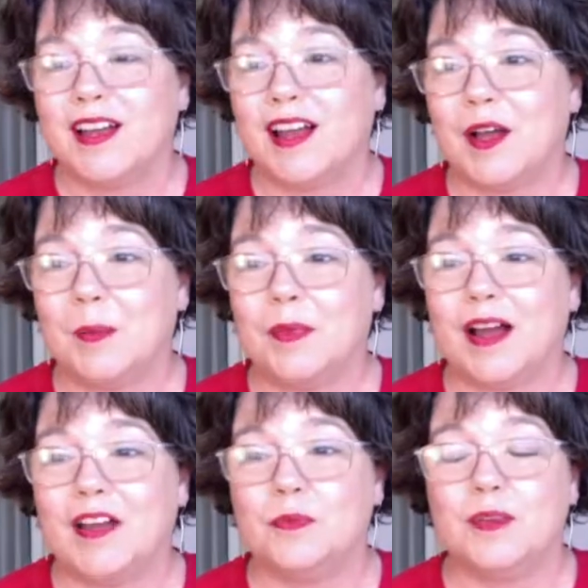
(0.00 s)

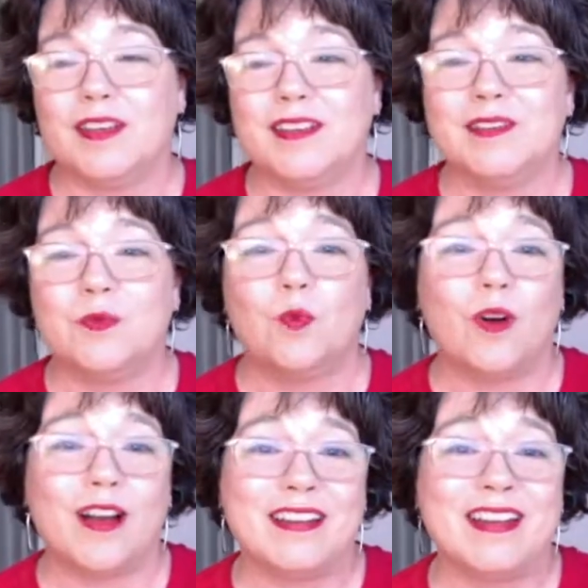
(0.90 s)
I've been
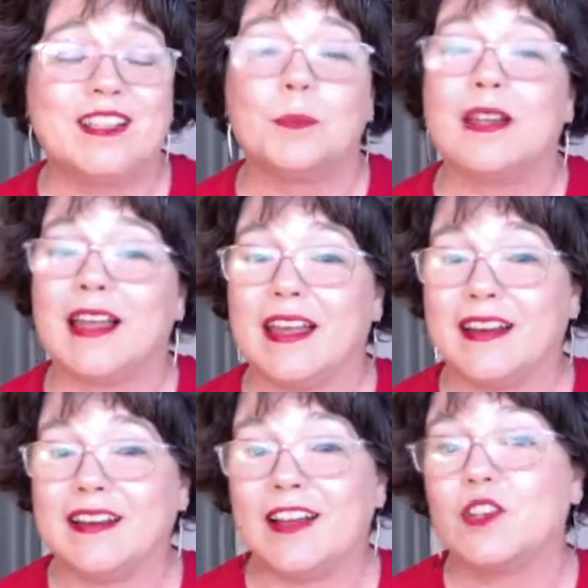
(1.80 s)
wanting to
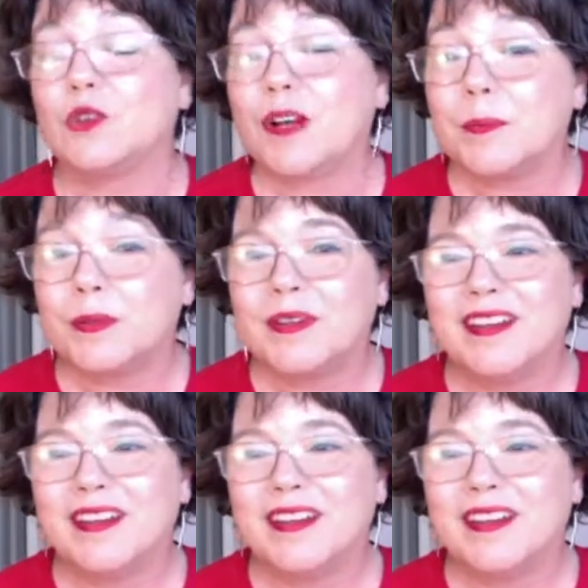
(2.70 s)
plan a trip